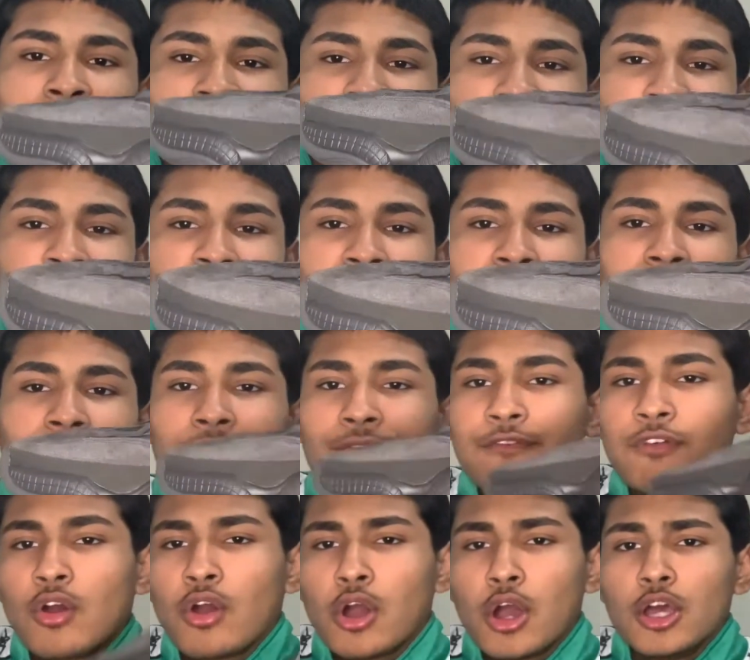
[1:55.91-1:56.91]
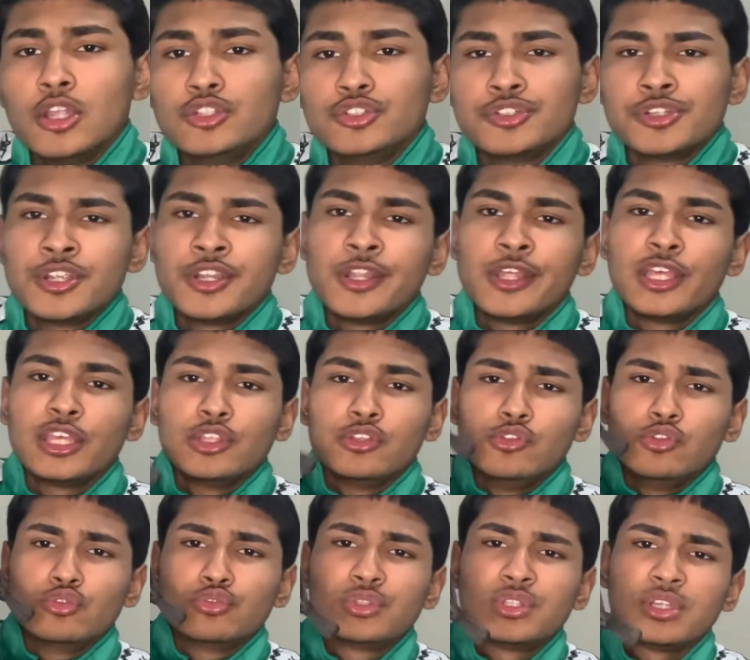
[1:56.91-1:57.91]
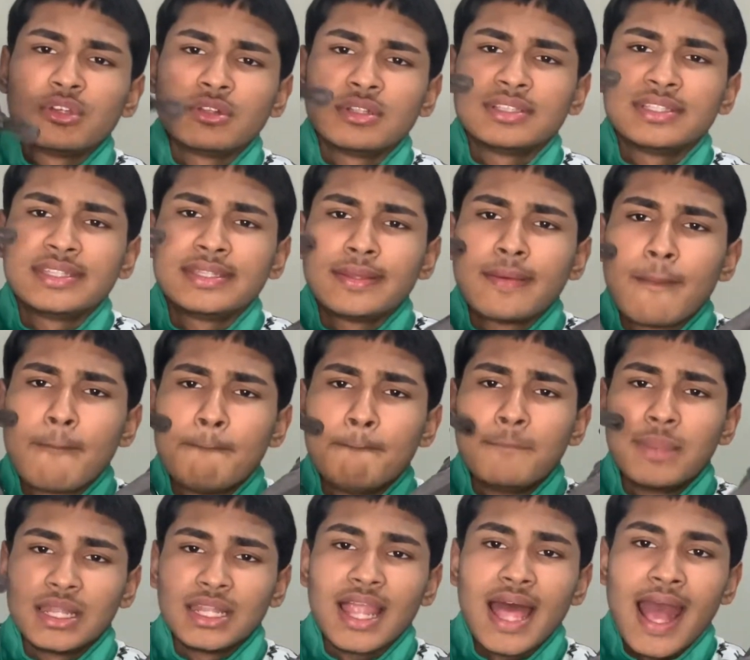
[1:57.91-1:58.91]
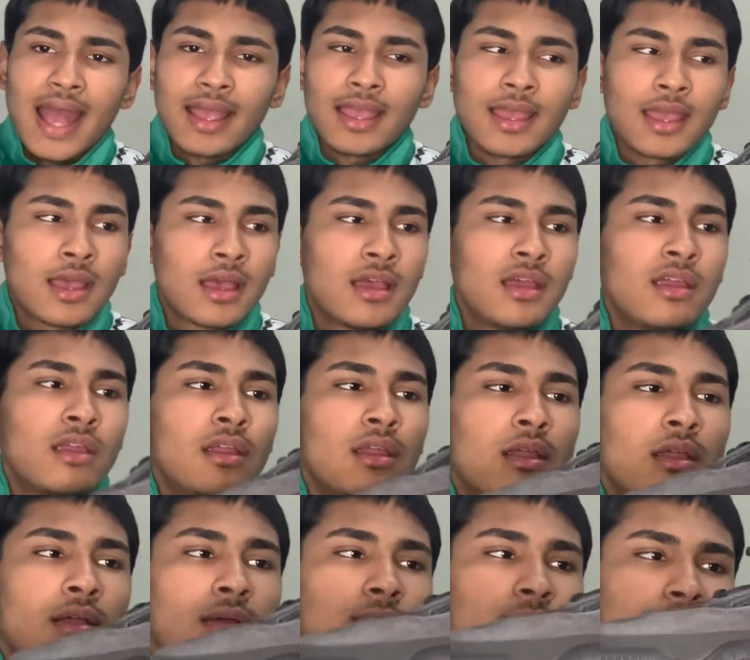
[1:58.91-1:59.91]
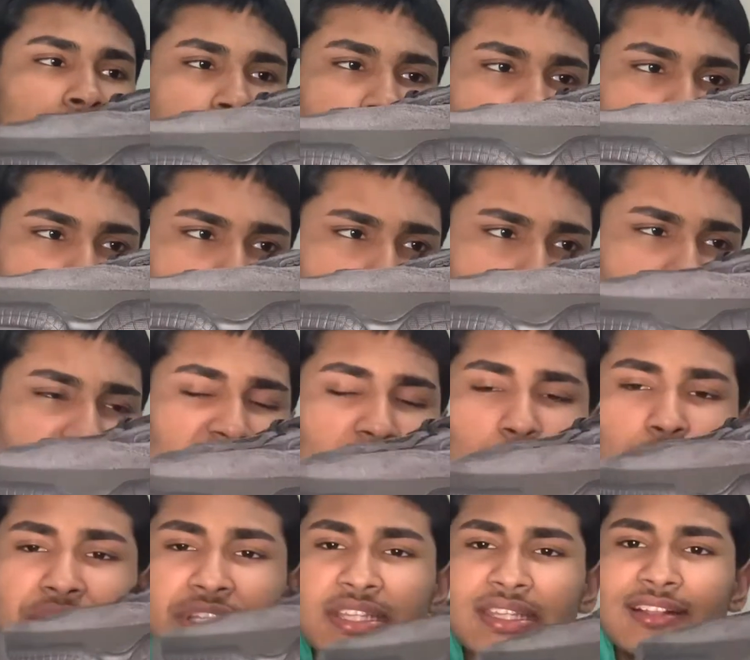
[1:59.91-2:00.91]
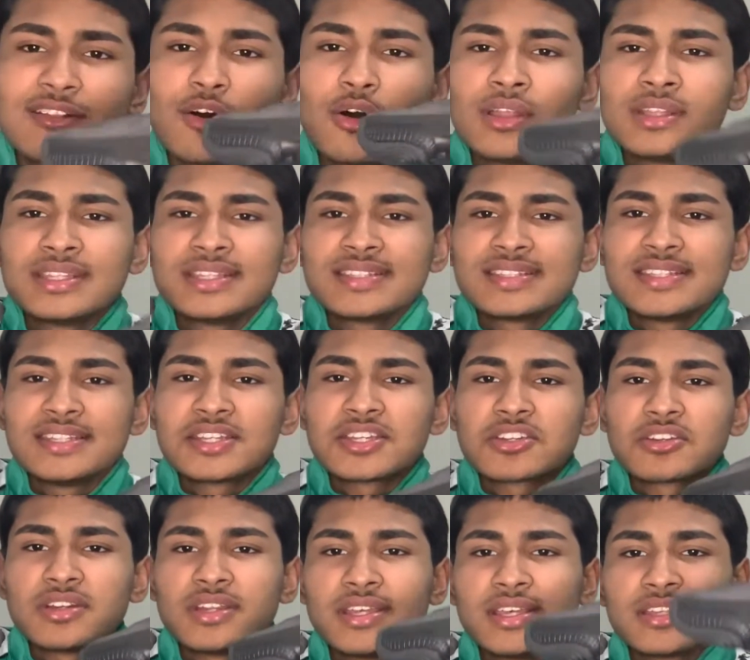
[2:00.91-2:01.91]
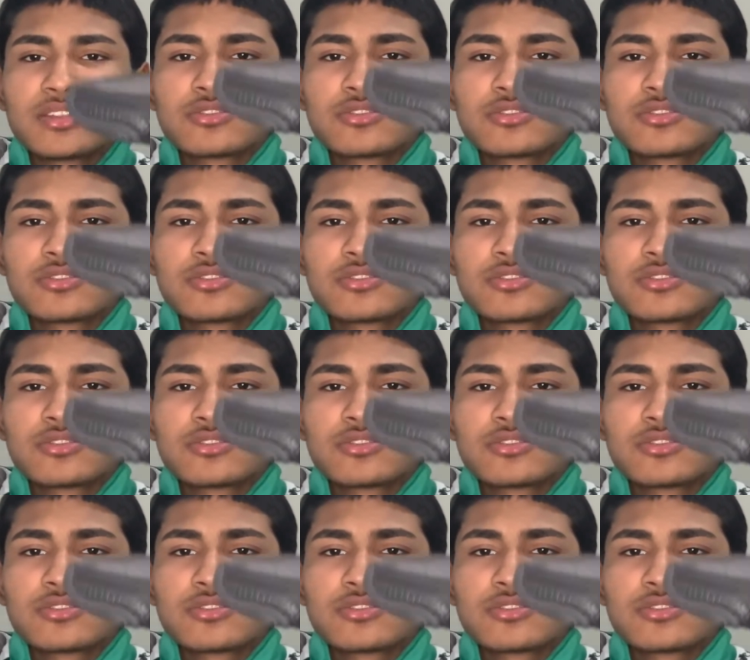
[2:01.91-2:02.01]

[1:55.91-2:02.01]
500 Utility Black. Retail on this sneaker is